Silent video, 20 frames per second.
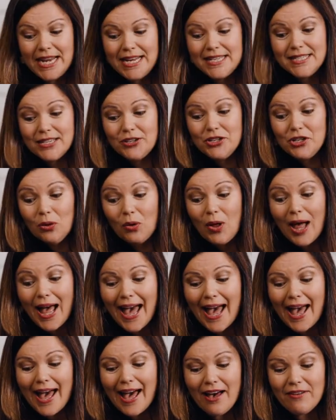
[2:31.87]
And so you
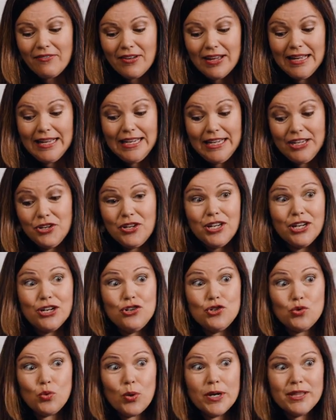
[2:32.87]
can
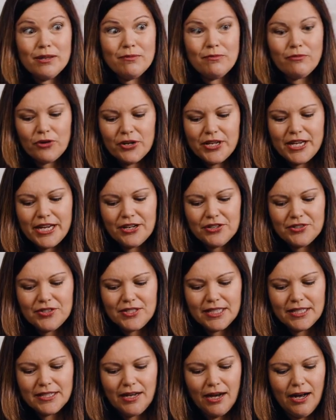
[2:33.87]
enjoy them for years
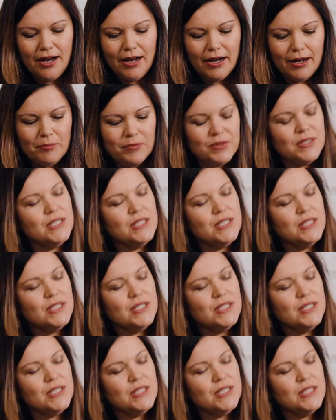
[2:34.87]
to come.